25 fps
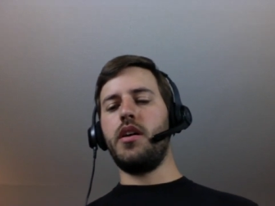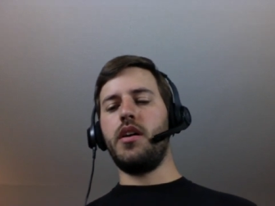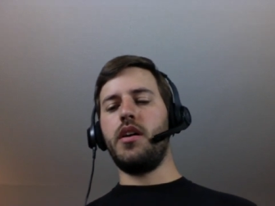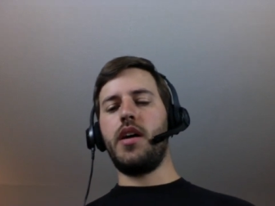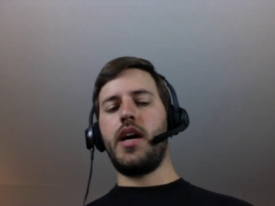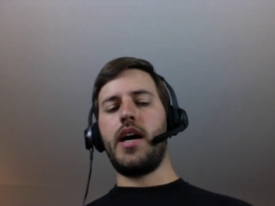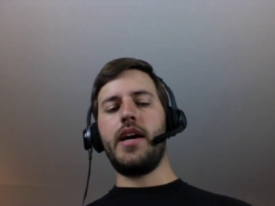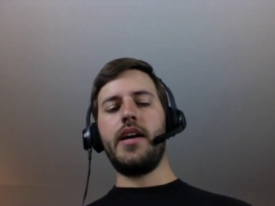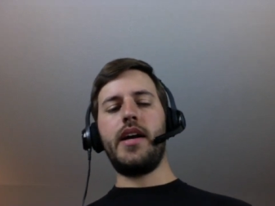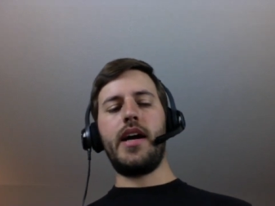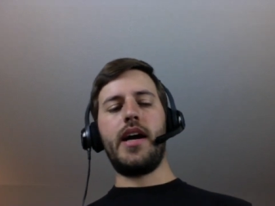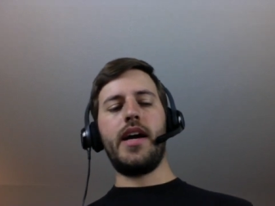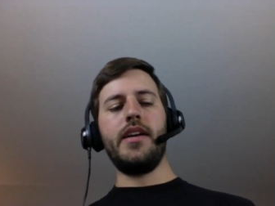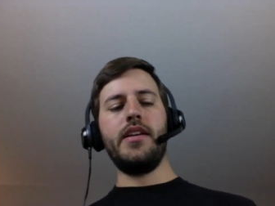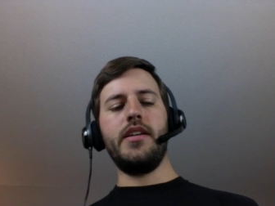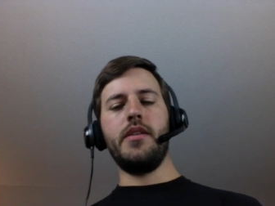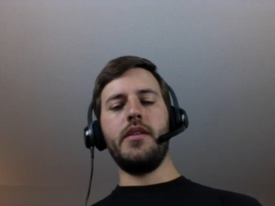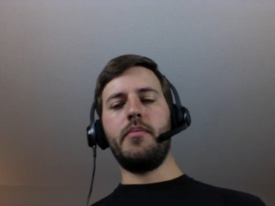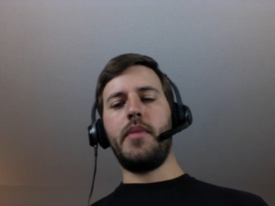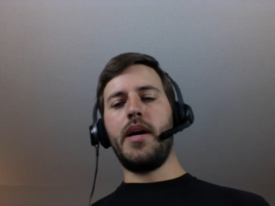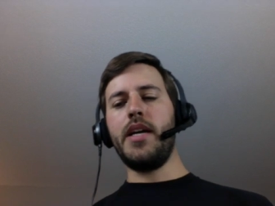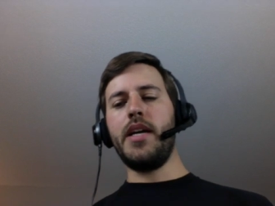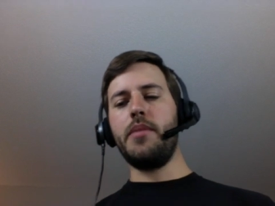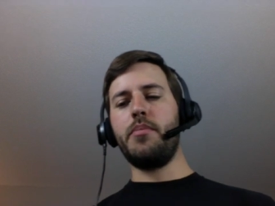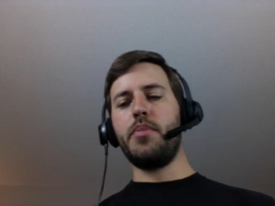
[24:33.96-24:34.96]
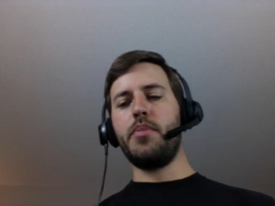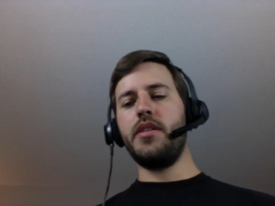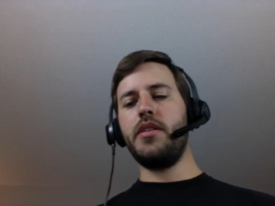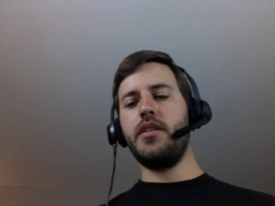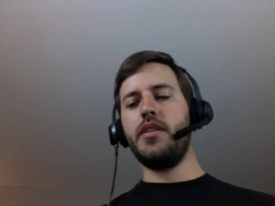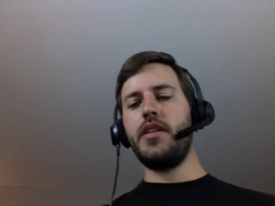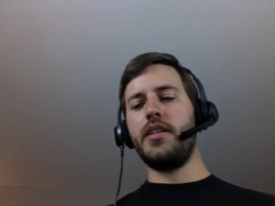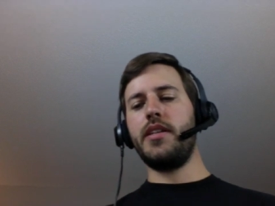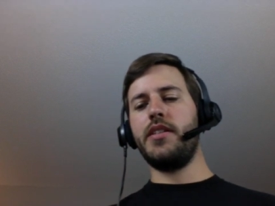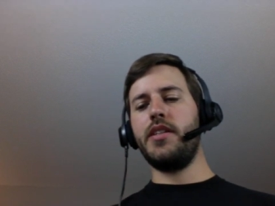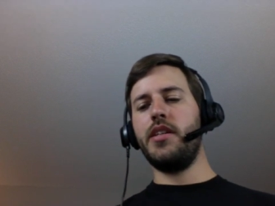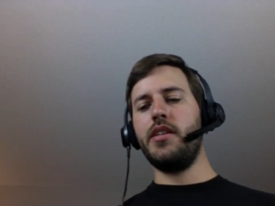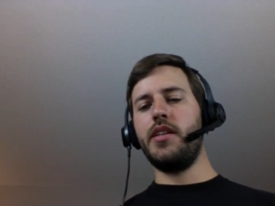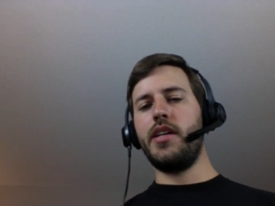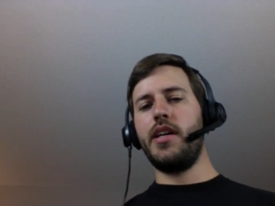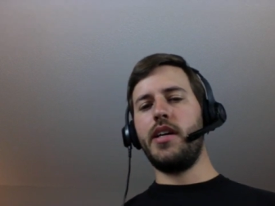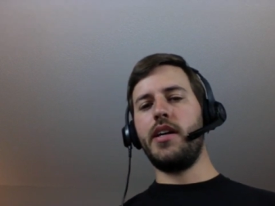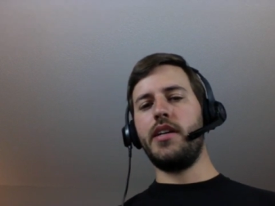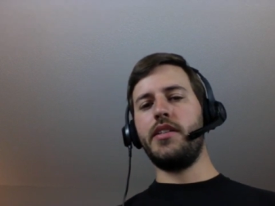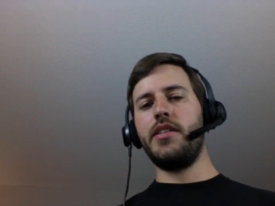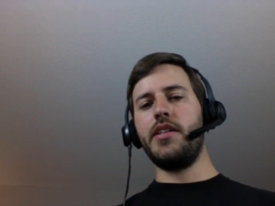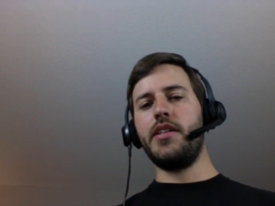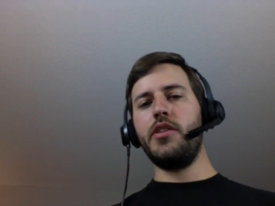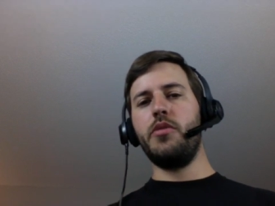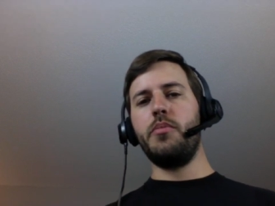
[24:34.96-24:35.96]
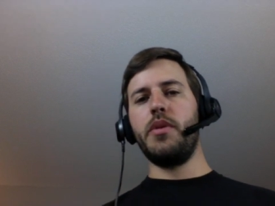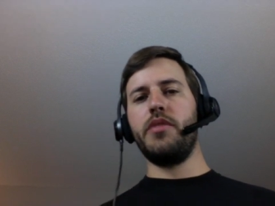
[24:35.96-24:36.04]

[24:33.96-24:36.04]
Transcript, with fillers: I, I, in my opinion, I think, I think it would